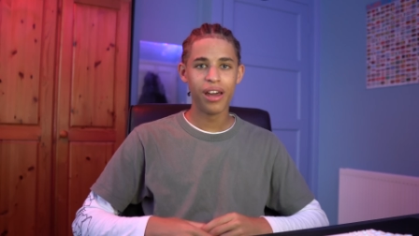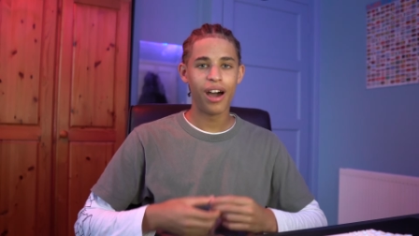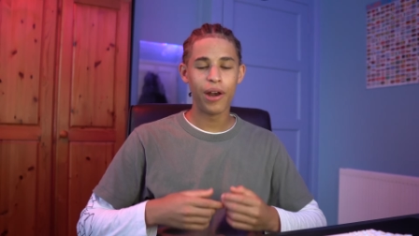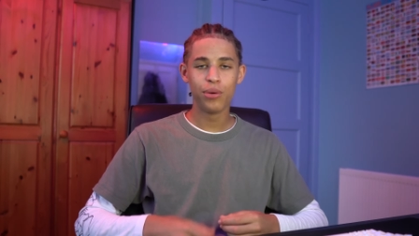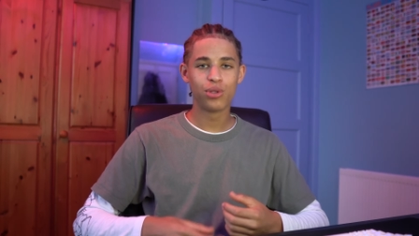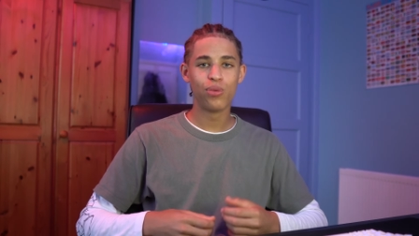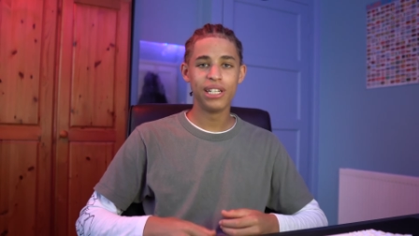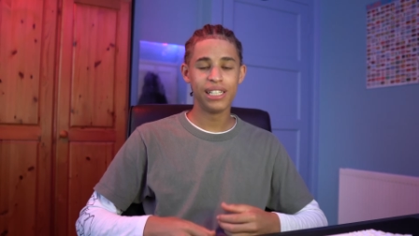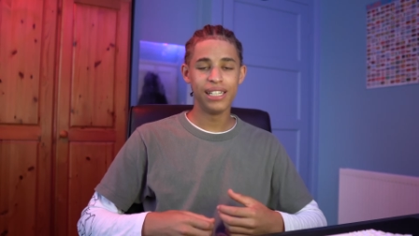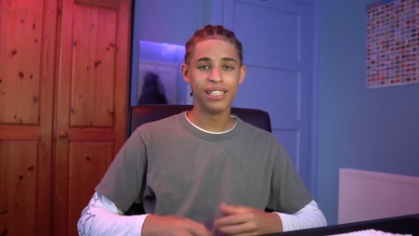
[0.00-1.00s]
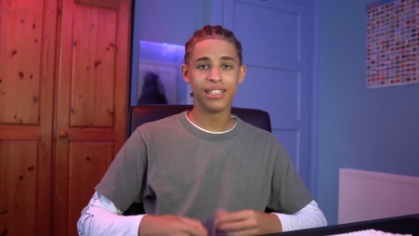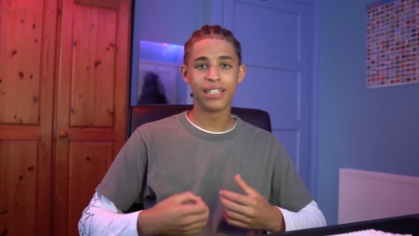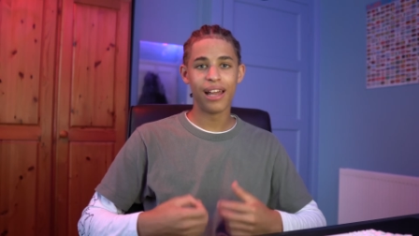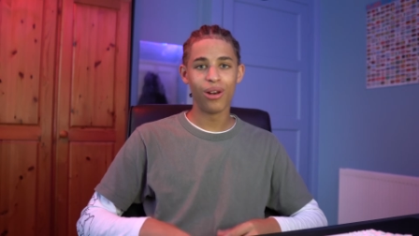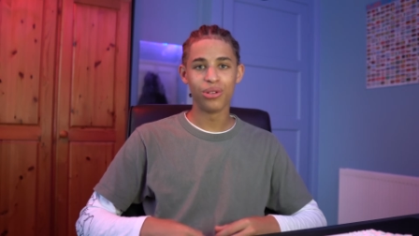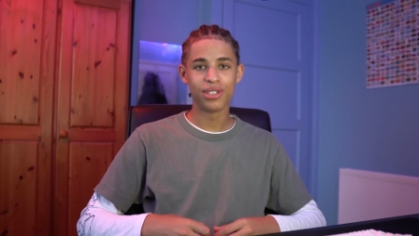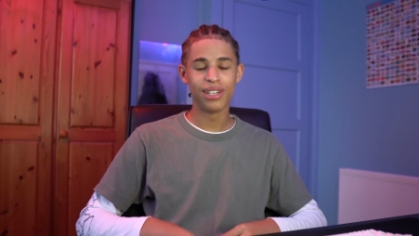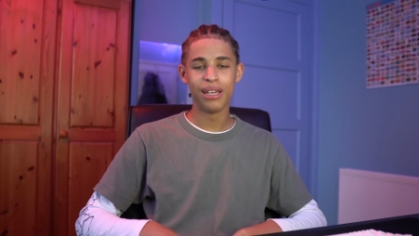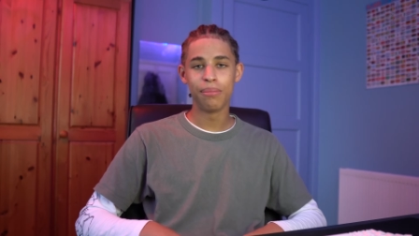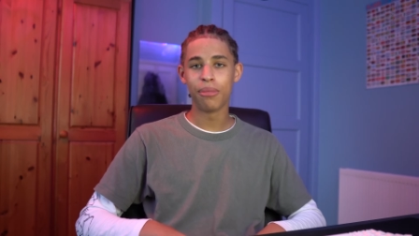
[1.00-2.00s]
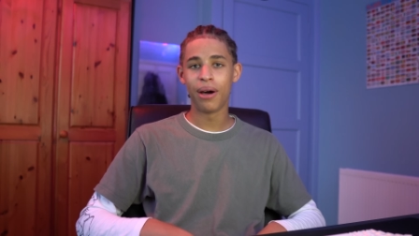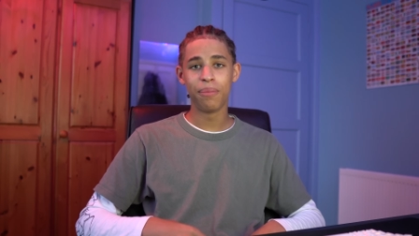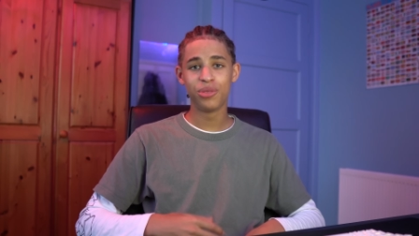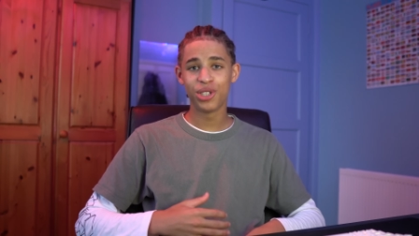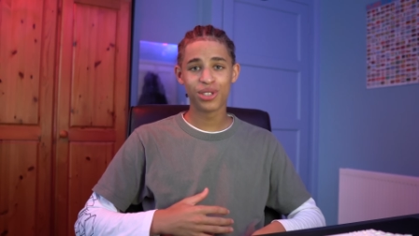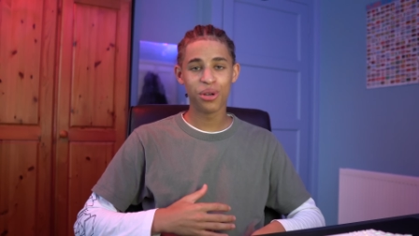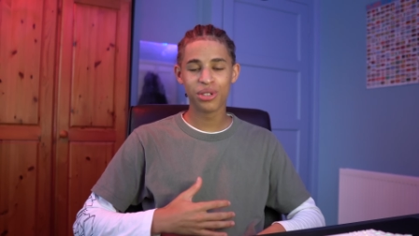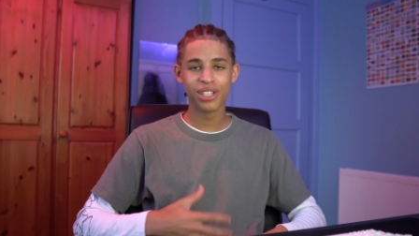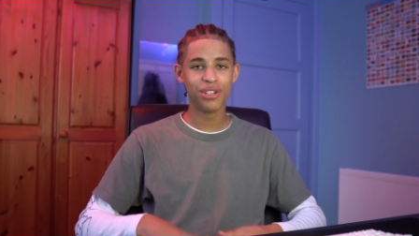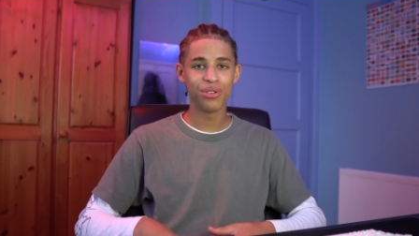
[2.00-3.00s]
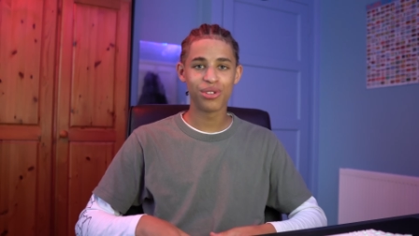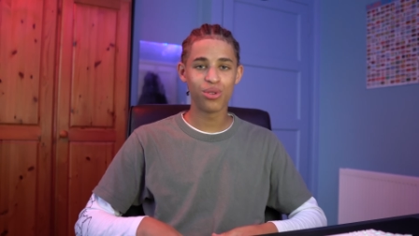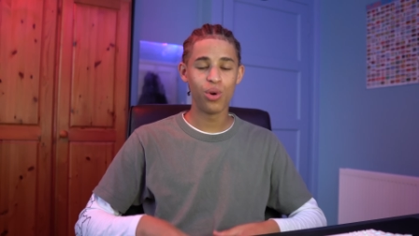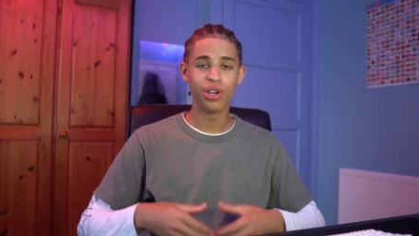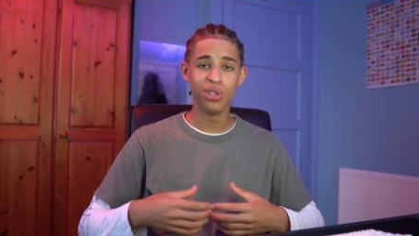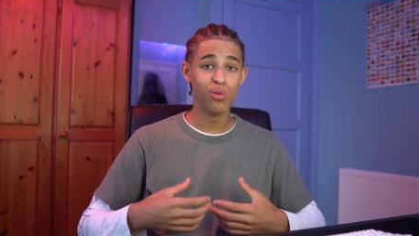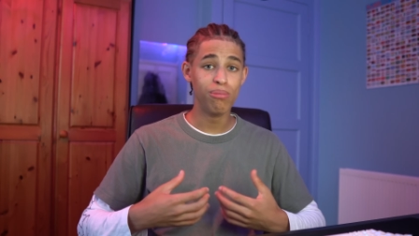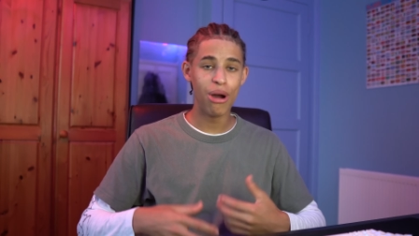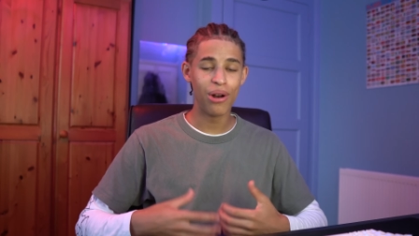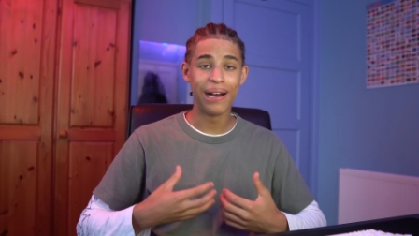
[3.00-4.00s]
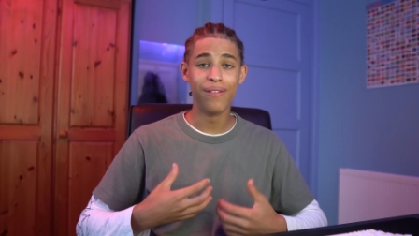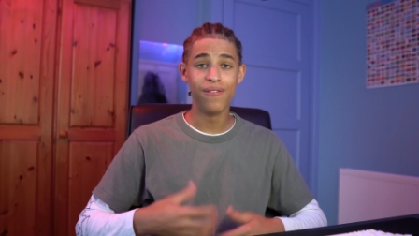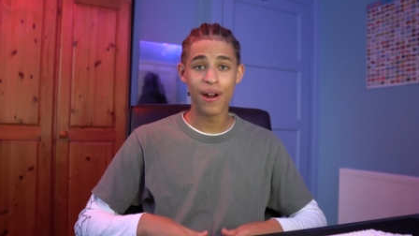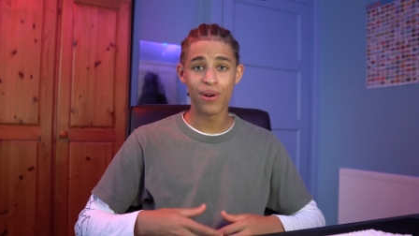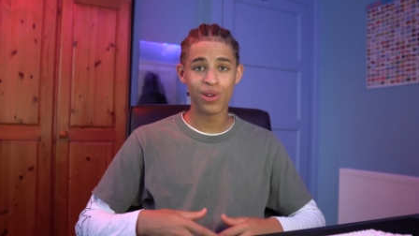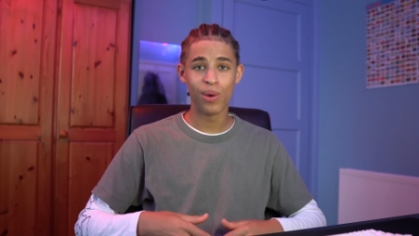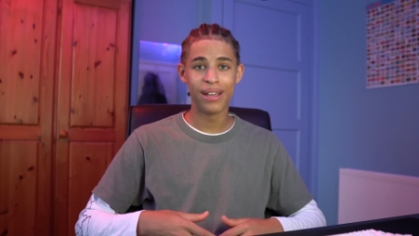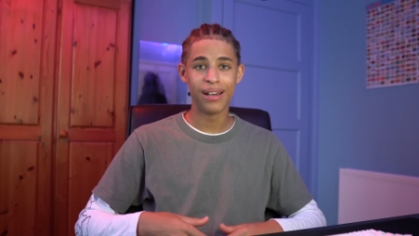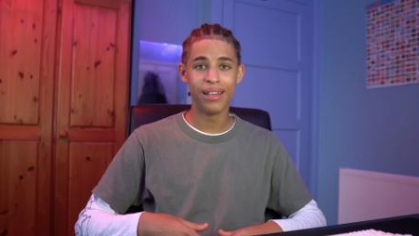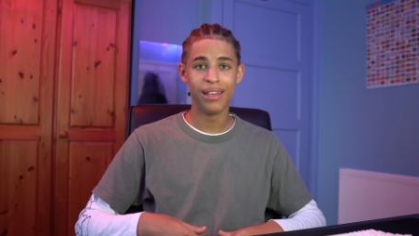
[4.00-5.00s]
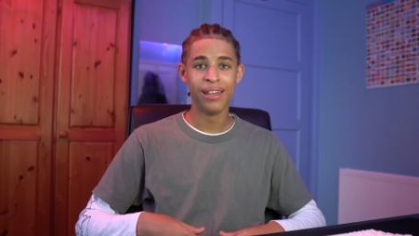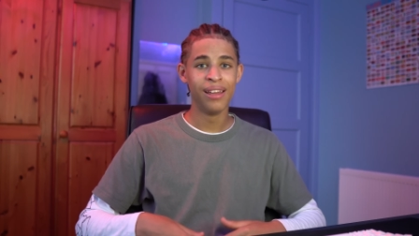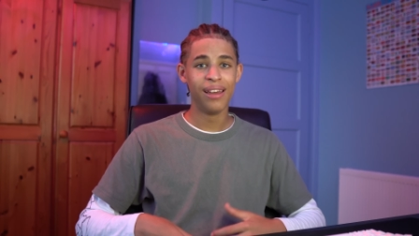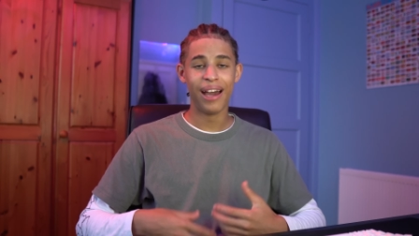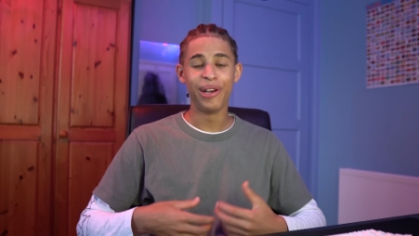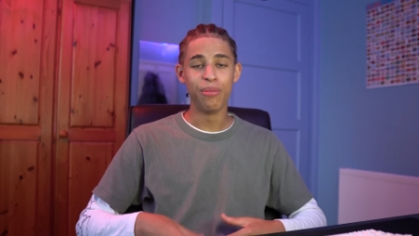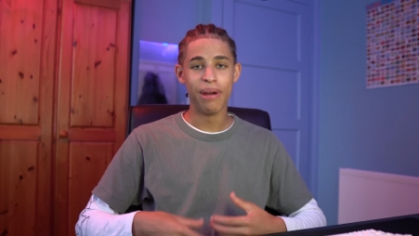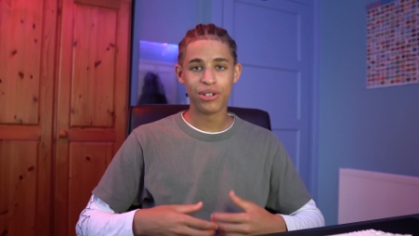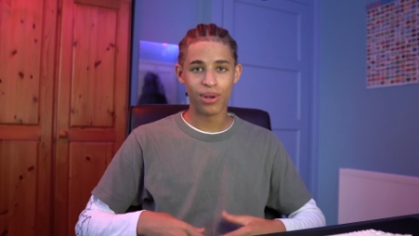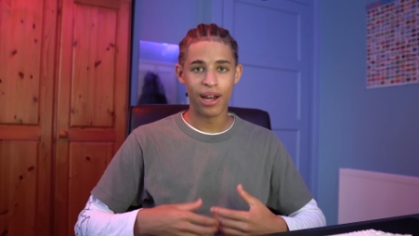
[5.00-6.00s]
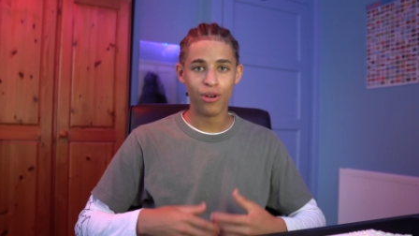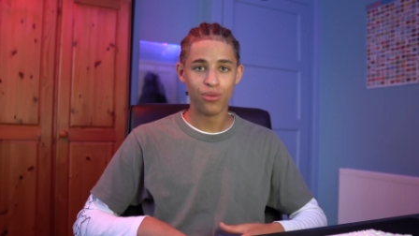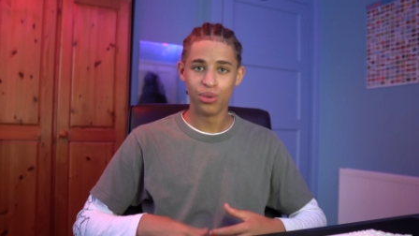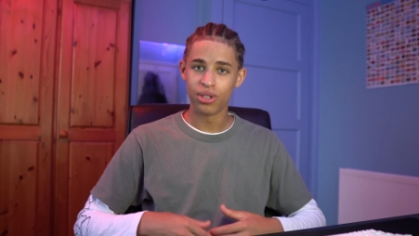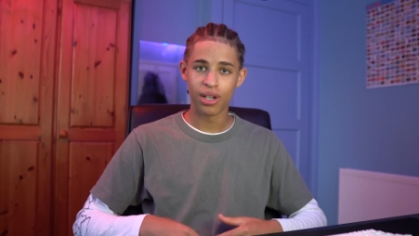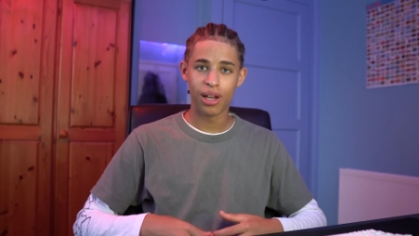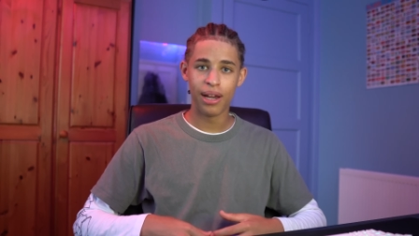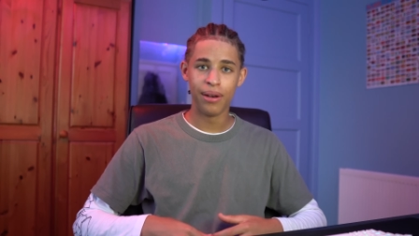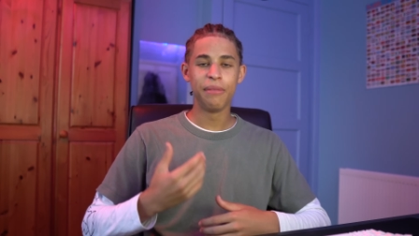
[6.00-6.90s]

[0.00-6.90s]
I know it's really easy to get lost in it, but just constantly doing schoolwork, you'll burn out very quickly and your mental health will decline.